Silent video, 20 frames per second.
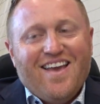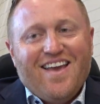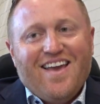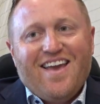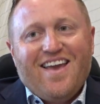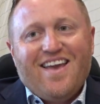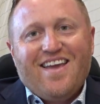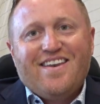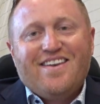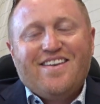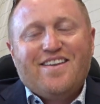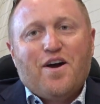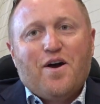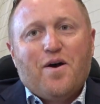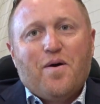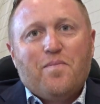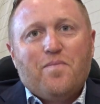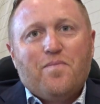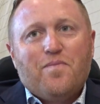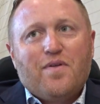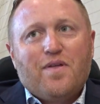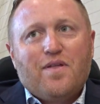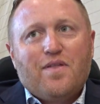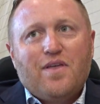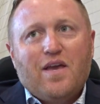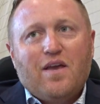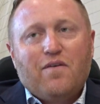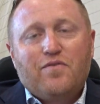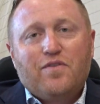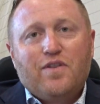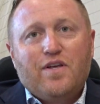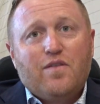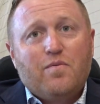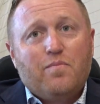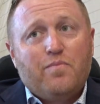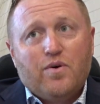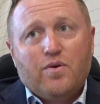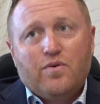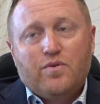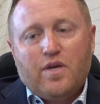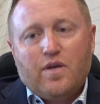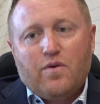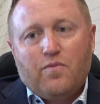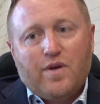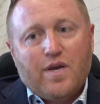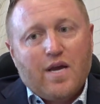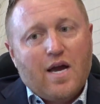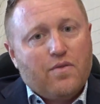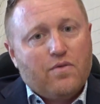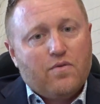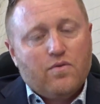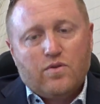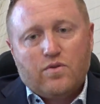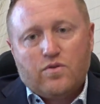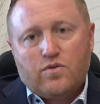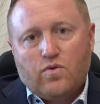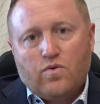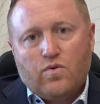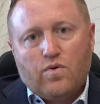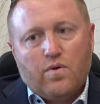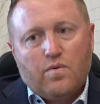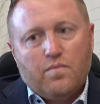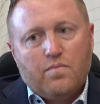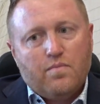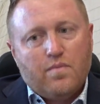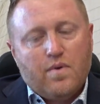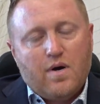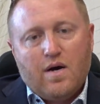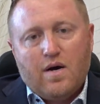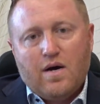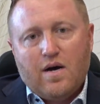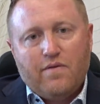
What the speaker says: And thankfully the building, we got through the storm.